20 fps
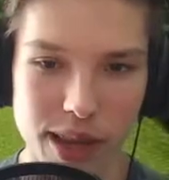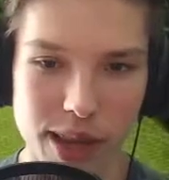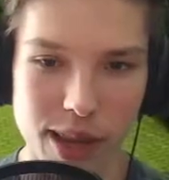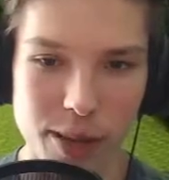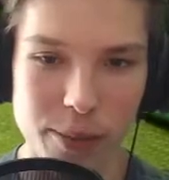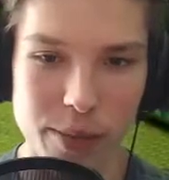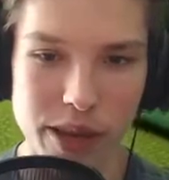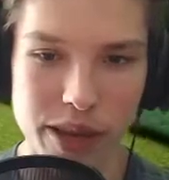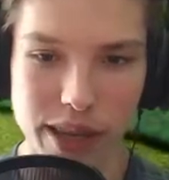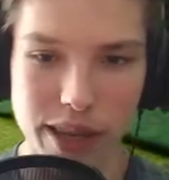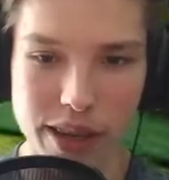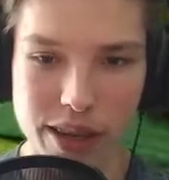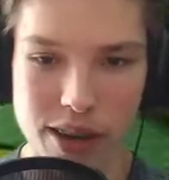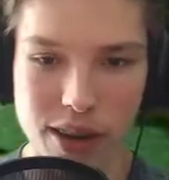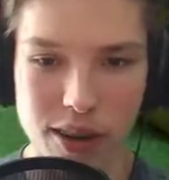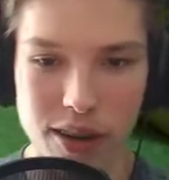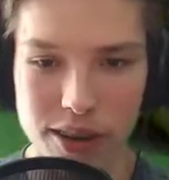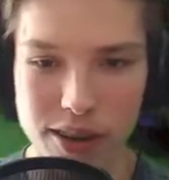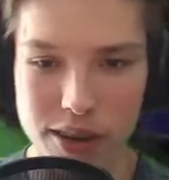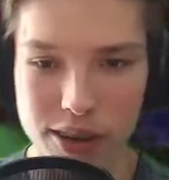So yeah,
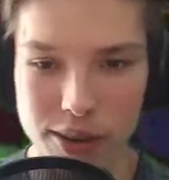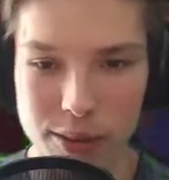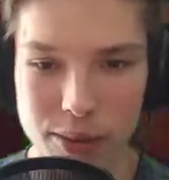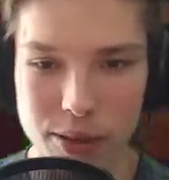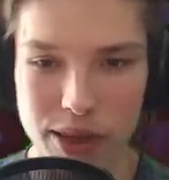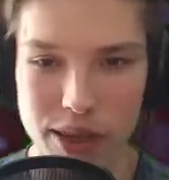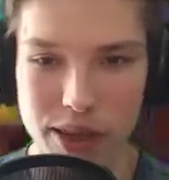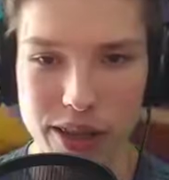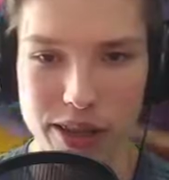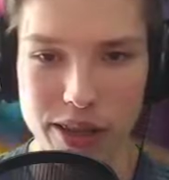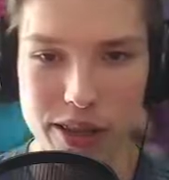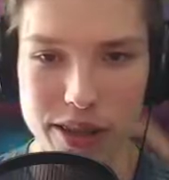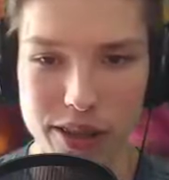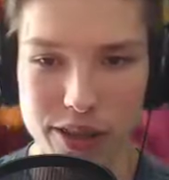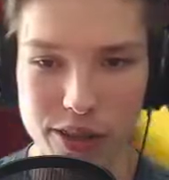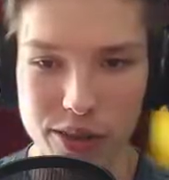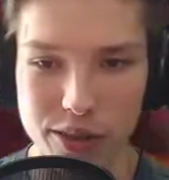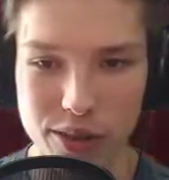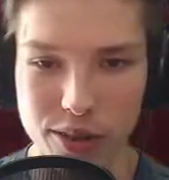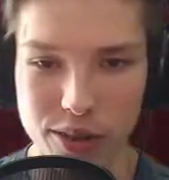pinning cards is pretty
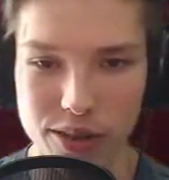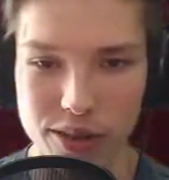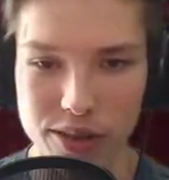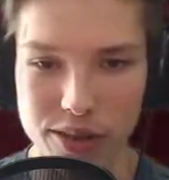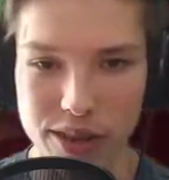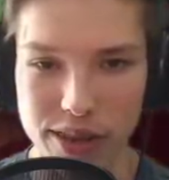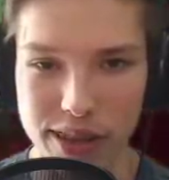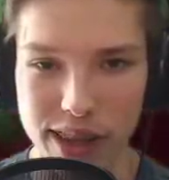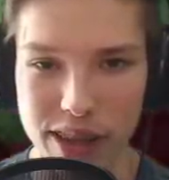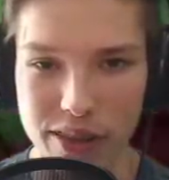useful.